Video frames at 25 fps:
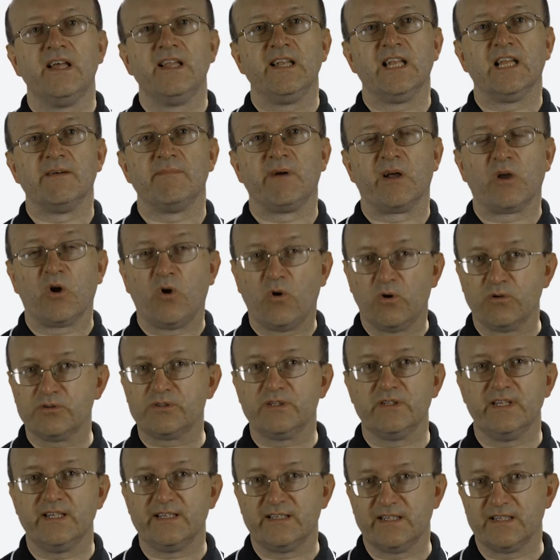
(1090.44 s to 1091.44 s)
Now, by
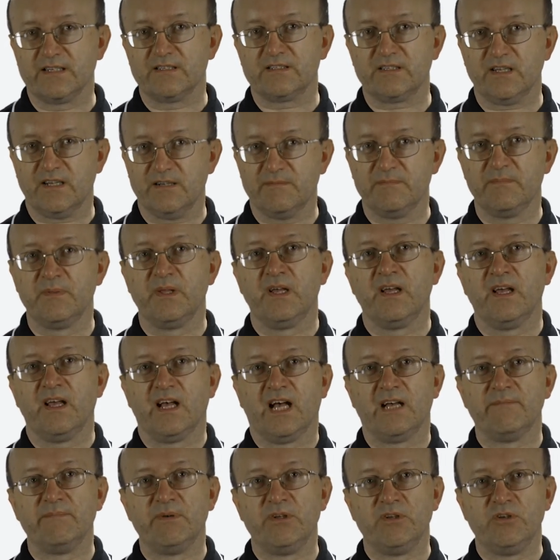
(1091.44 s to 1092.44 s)
alternating sum,
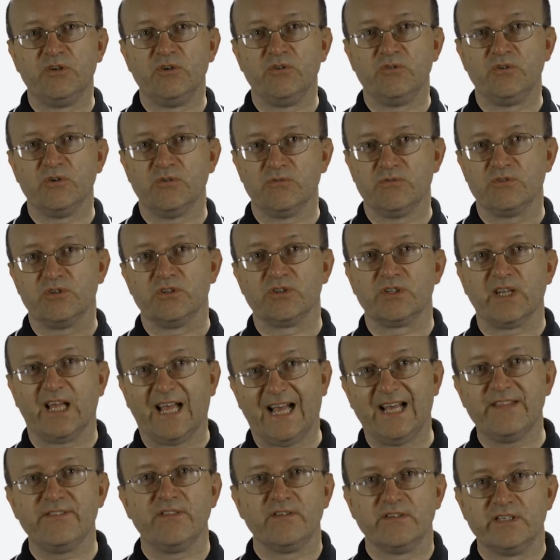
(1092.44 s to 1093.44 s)
I mean you don't just
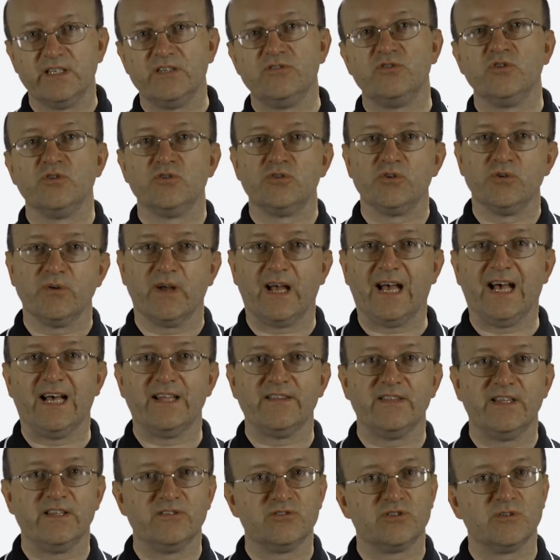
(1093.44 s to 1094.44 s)
add the digits, you
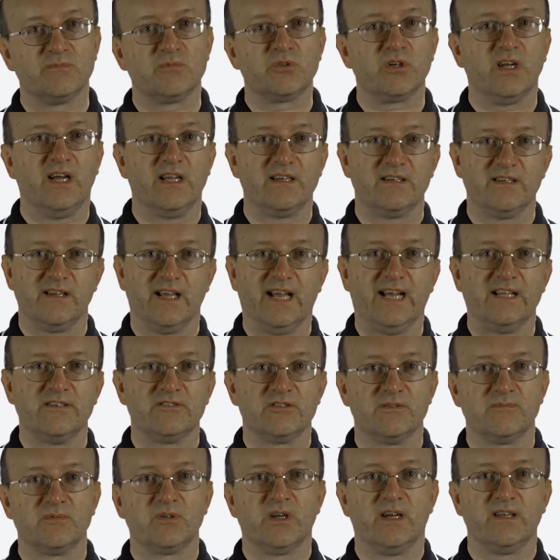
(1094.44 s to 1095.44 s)
add, then subtract, add,
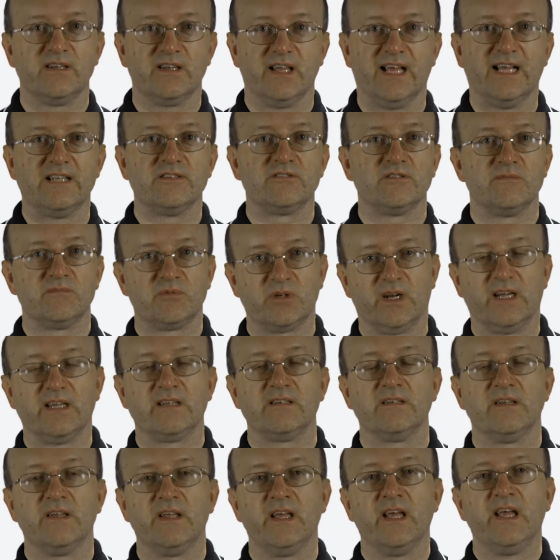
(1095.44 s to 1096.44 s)
subtract, add,
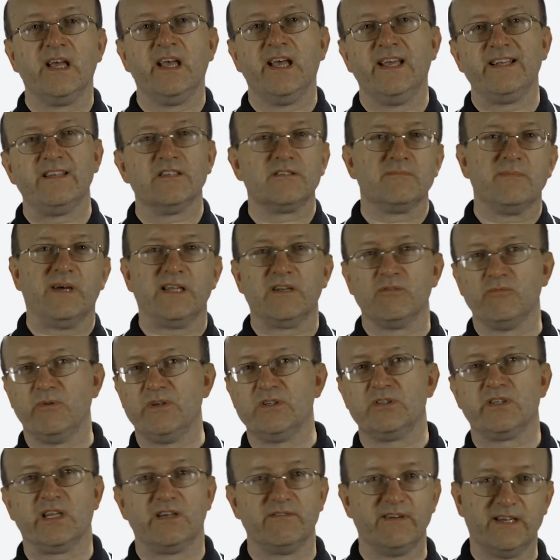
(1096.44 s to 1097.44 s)
subtract. It doesn't matter
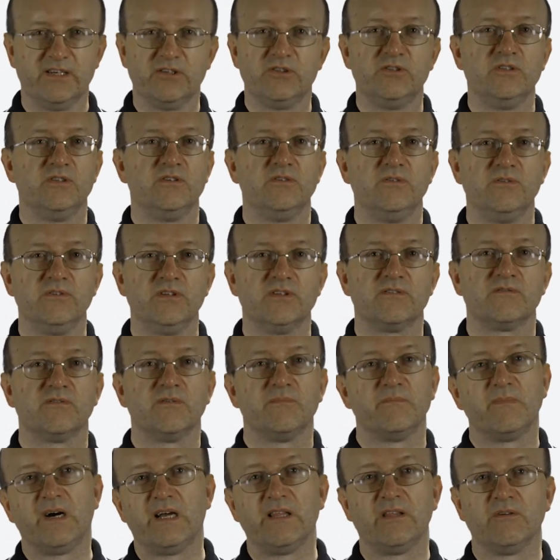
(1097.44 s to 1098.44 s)
which direction you do this
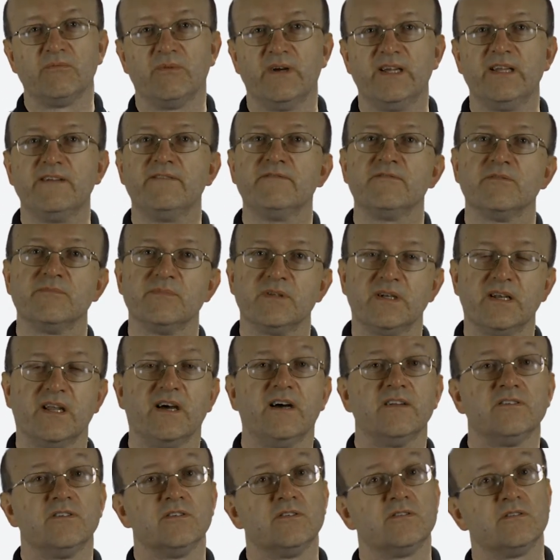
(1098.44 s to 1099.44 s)
from, by the way, from the
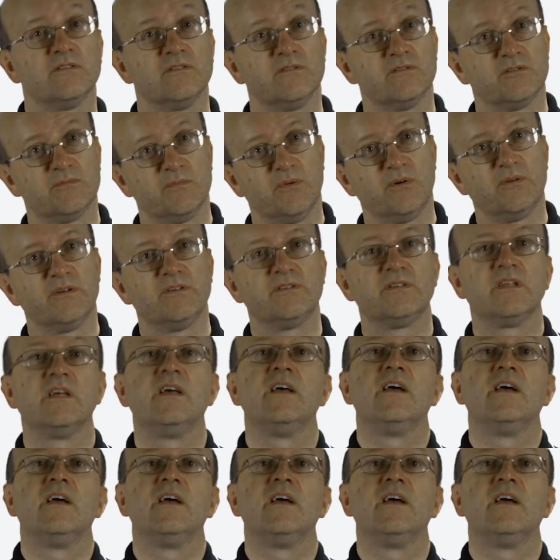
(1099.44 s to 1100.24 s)
largest to the smallest,